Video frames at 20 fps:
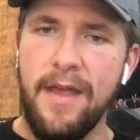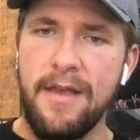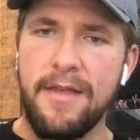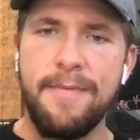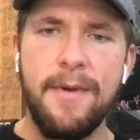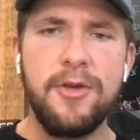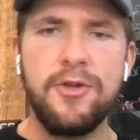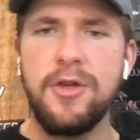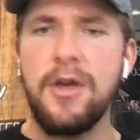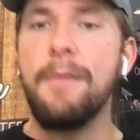
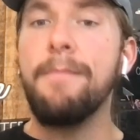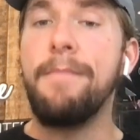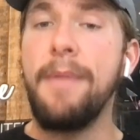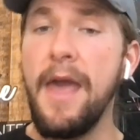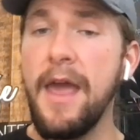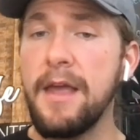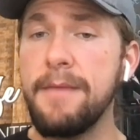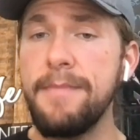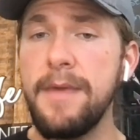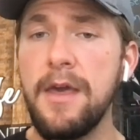especially a
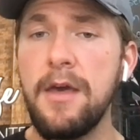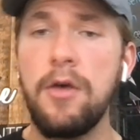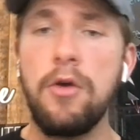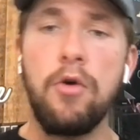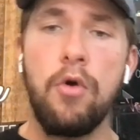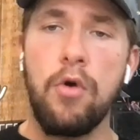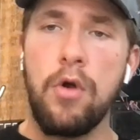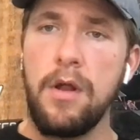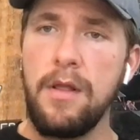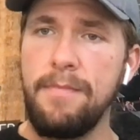big meal
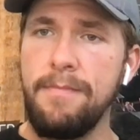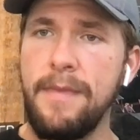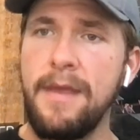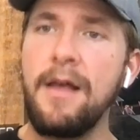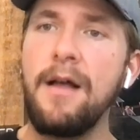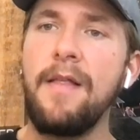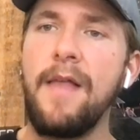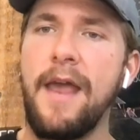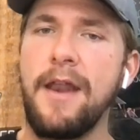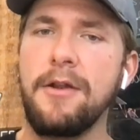or a
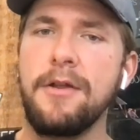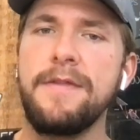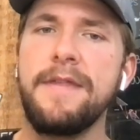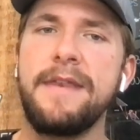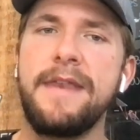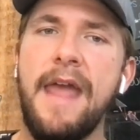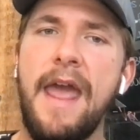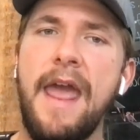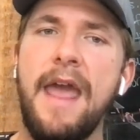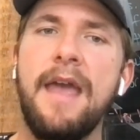meal later in
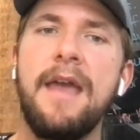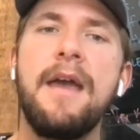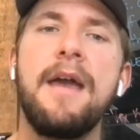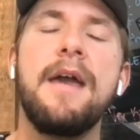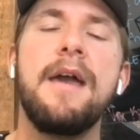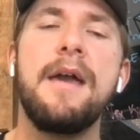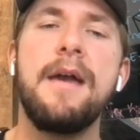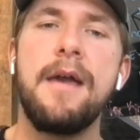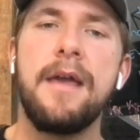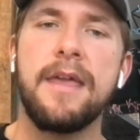the day,
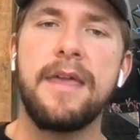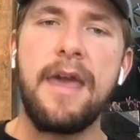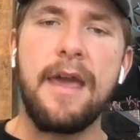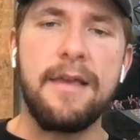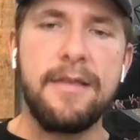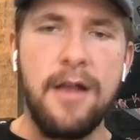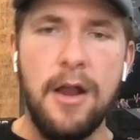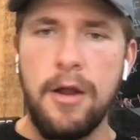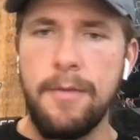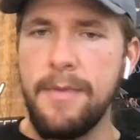
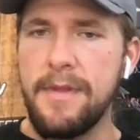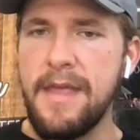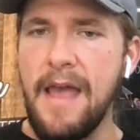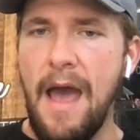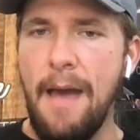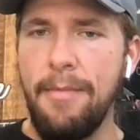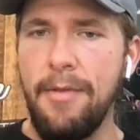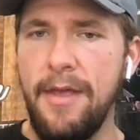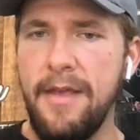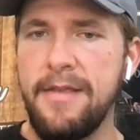kickstart your
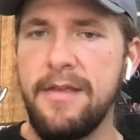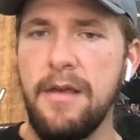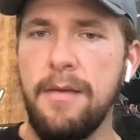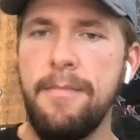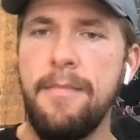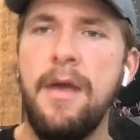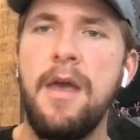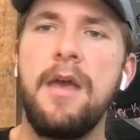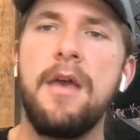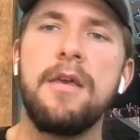
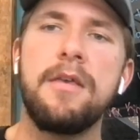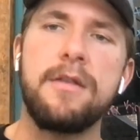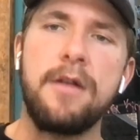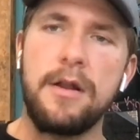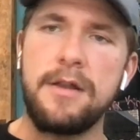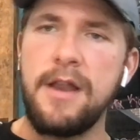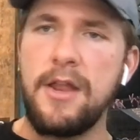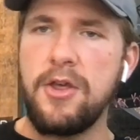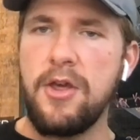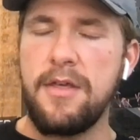metabolism,
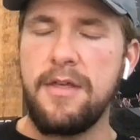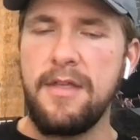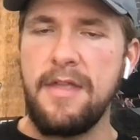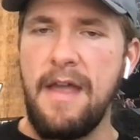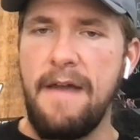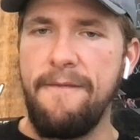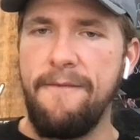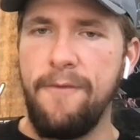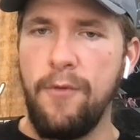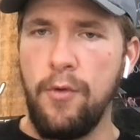start digesting
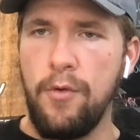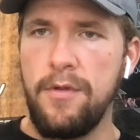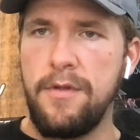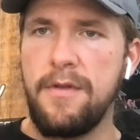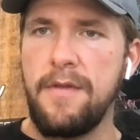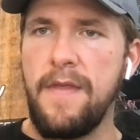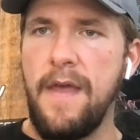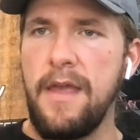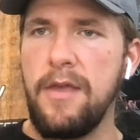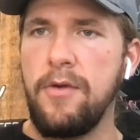that food
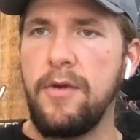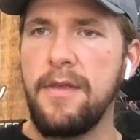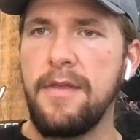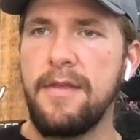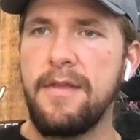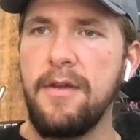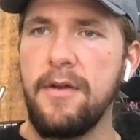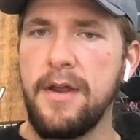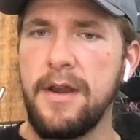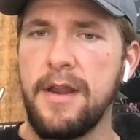so that you can
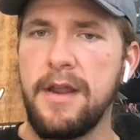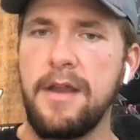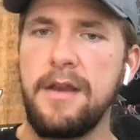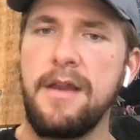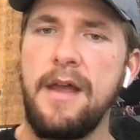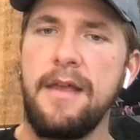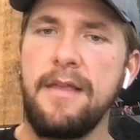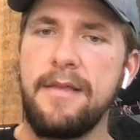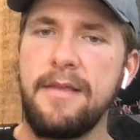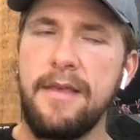still get a good
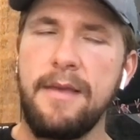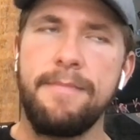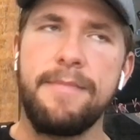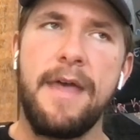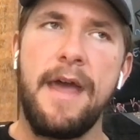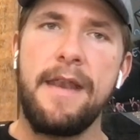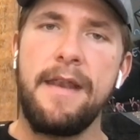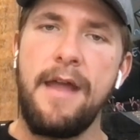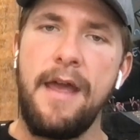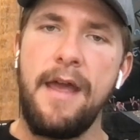night's sleep
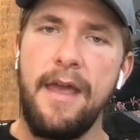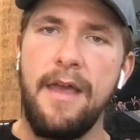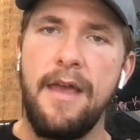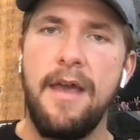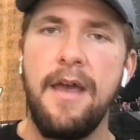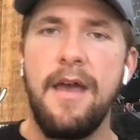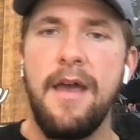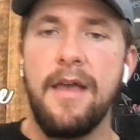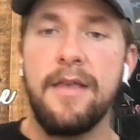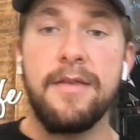that night.
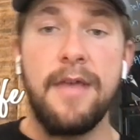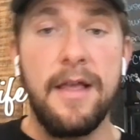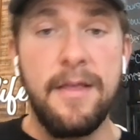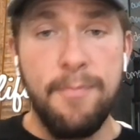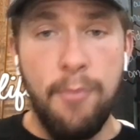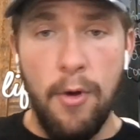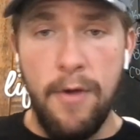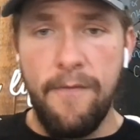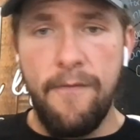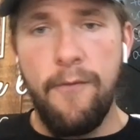So that's
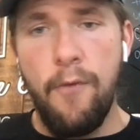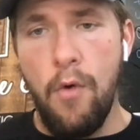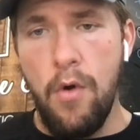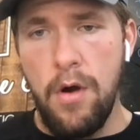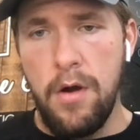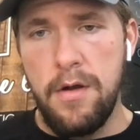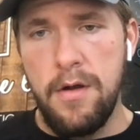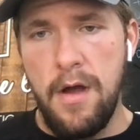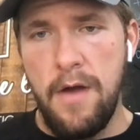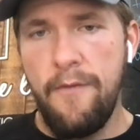point
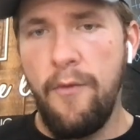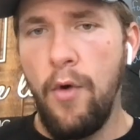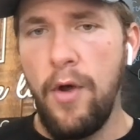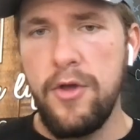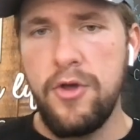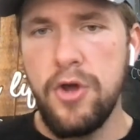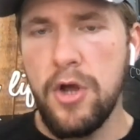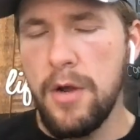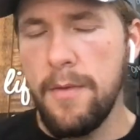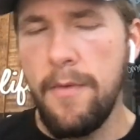4, avoid
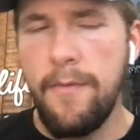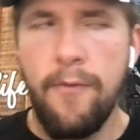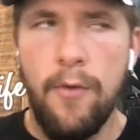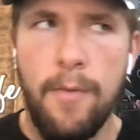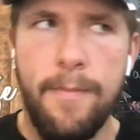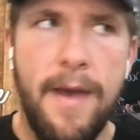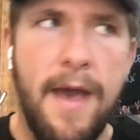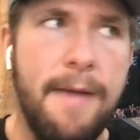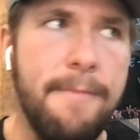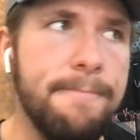sugar before
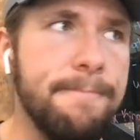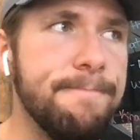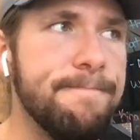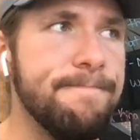bed.